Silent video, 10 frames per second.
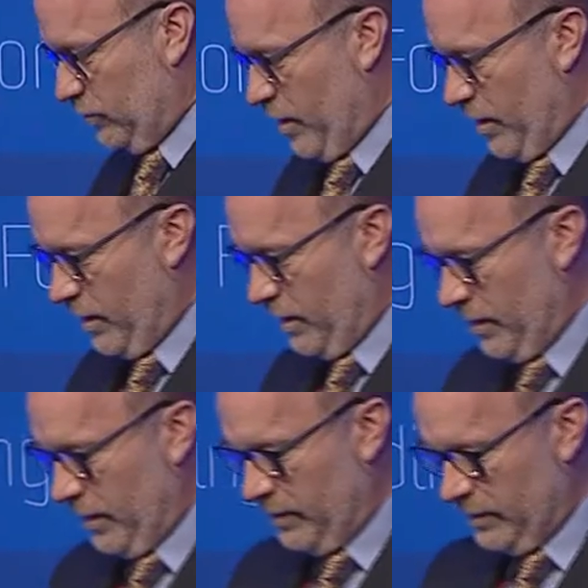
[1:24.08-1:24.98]
my eye,
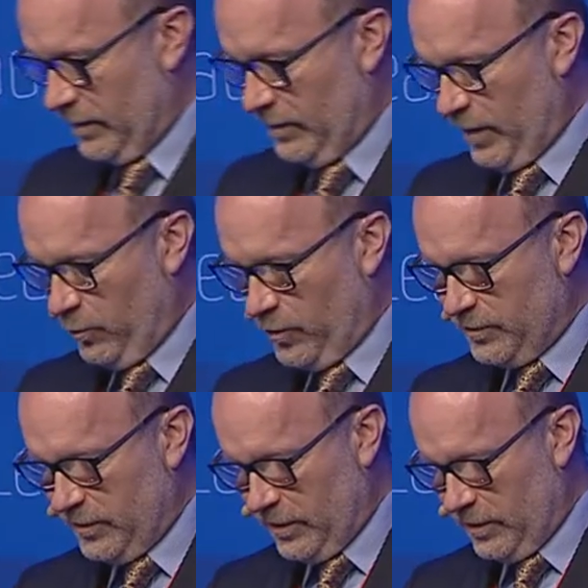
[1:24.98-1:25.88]
and that was
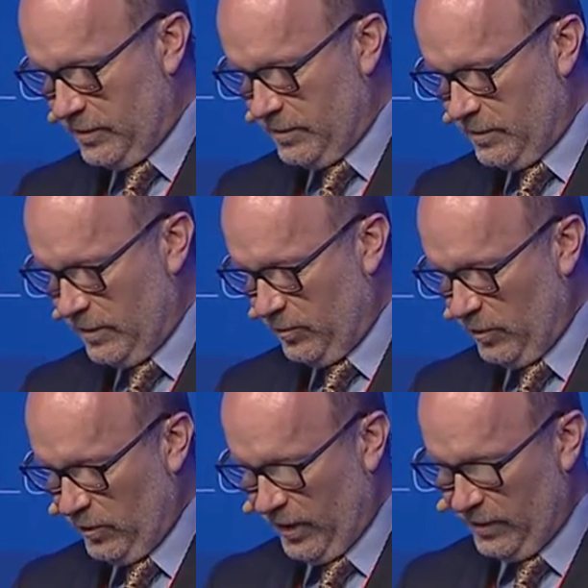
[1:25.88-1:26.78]
the, let me
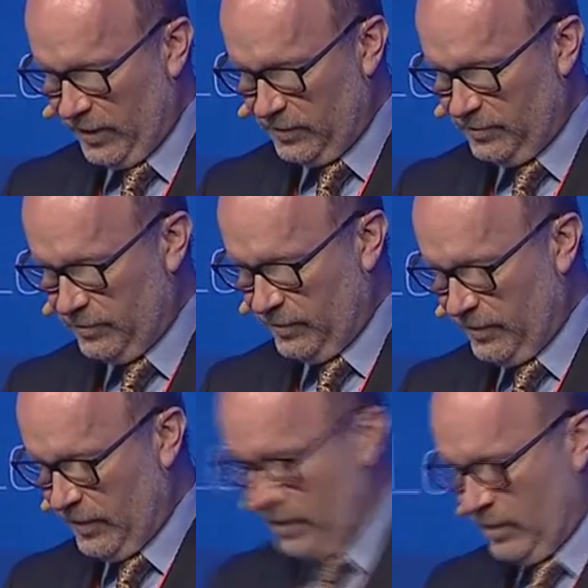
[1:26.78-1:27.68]
look at that.
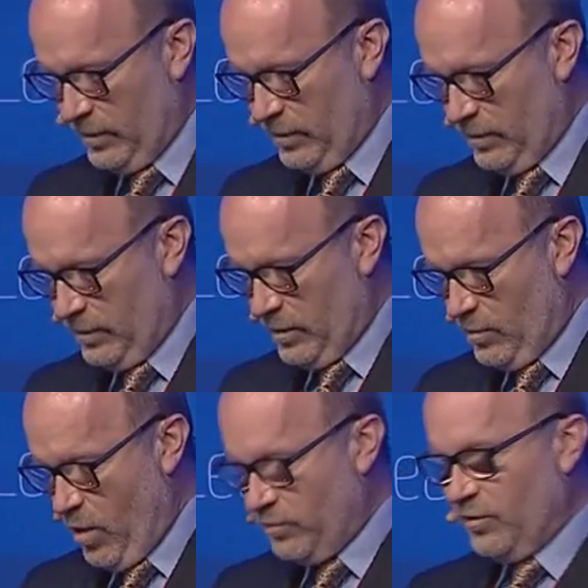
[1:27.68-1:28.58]

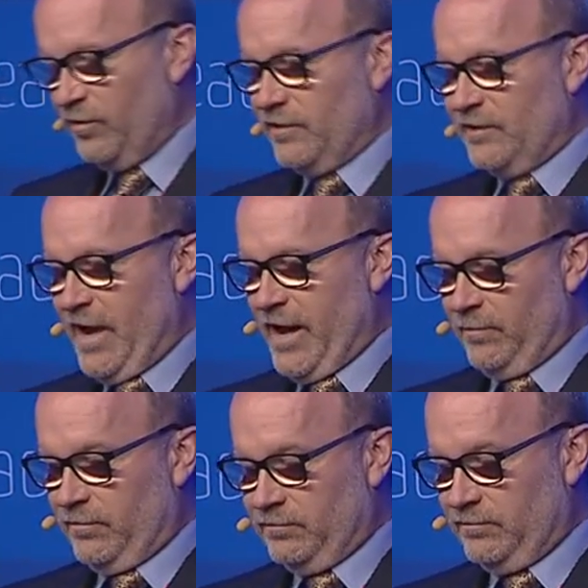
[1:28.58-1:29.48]
Most of the
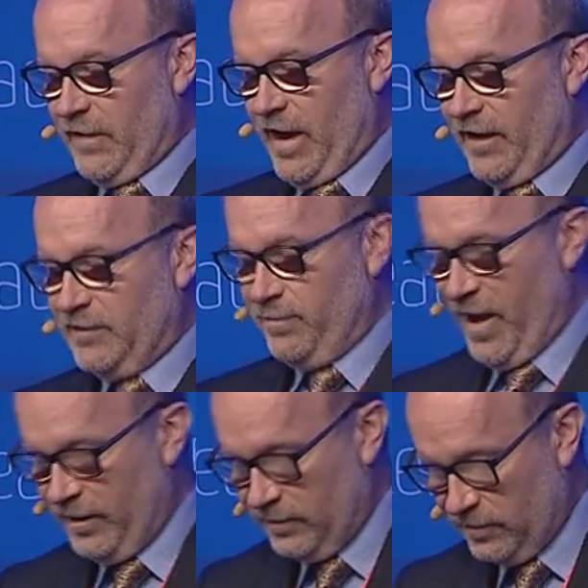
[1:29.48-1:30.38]
time I
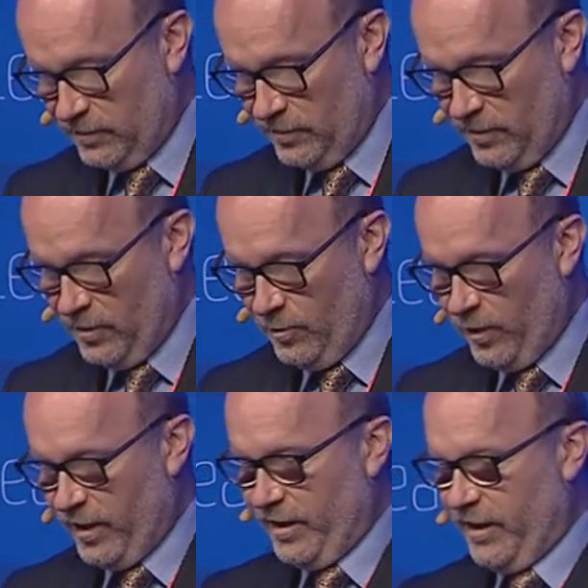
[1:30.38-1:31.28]
spend
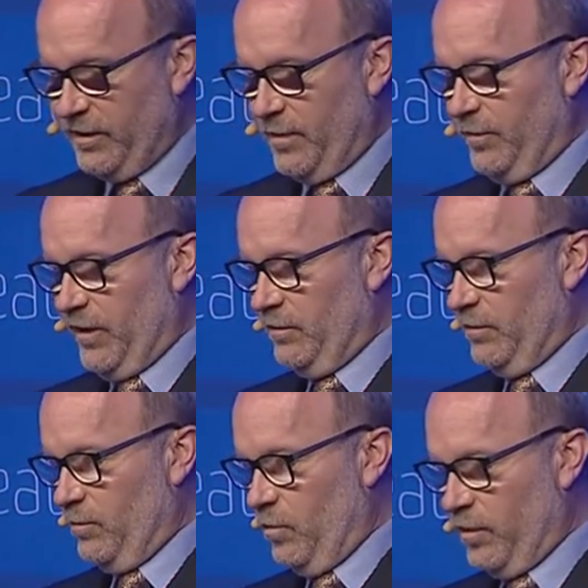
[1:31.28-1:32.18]
when I get up in the
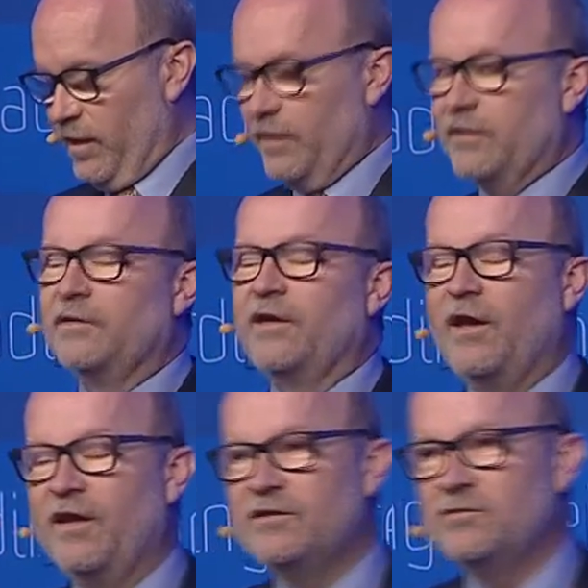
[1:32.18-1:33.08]
morning
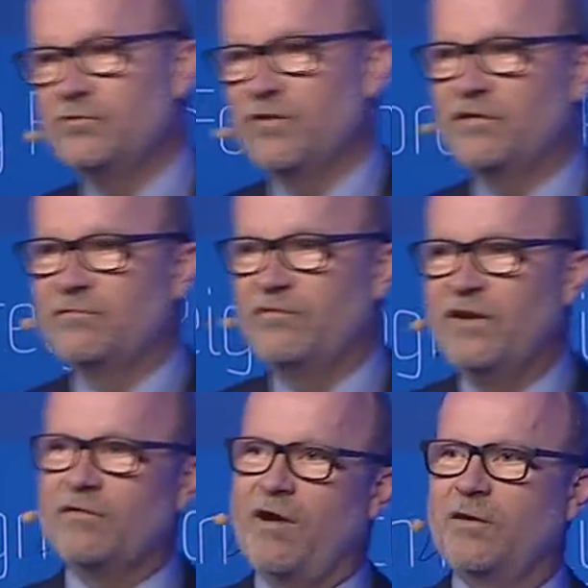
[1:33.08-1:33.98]
is to
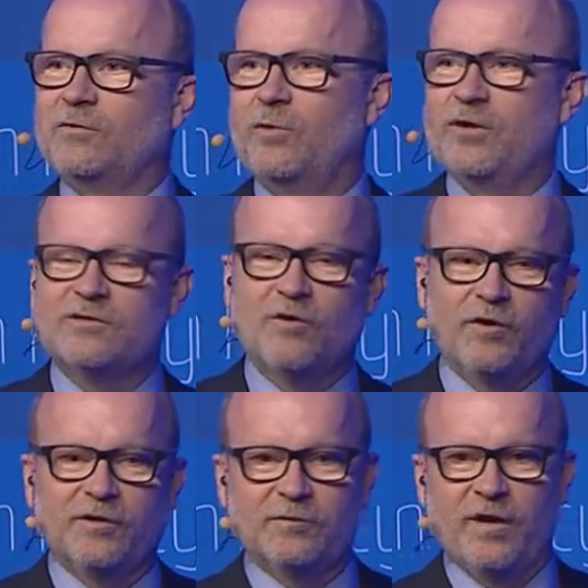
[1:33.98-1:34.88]
figure out what is
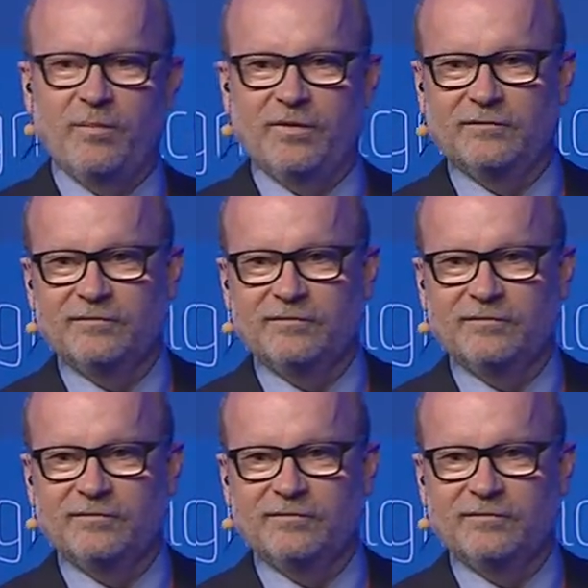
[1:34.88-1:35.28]
going to happen.